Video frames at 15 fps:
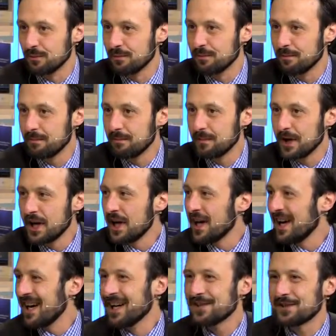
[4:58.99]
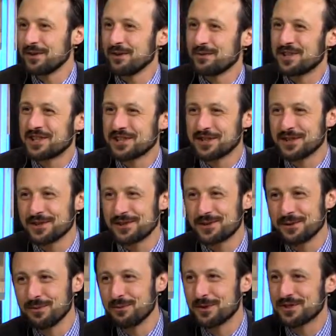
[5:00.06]
Okay. As you know, digital
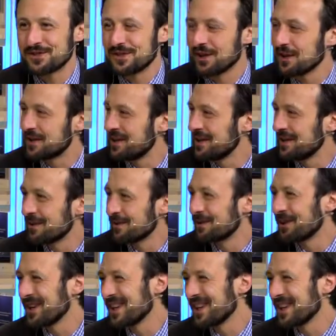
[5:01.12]
zoom was not sure.